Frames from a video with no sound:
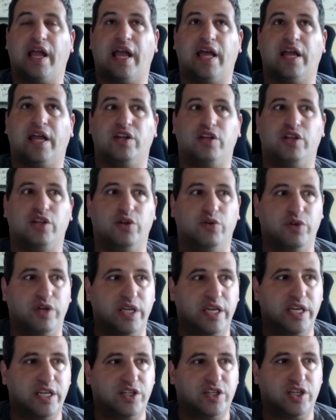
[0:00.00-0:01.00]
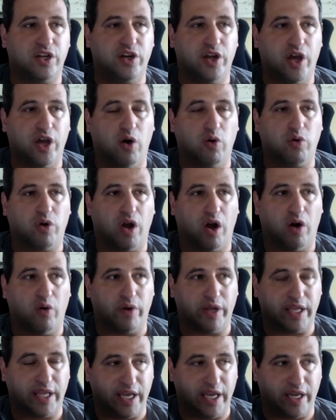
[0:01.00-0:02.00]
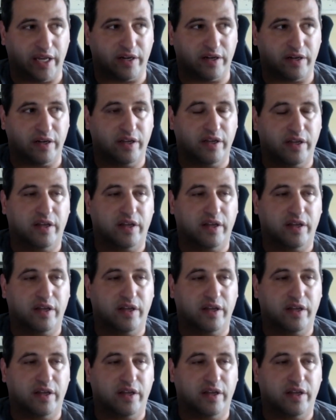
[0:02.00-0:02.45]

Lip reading: And you need to know going in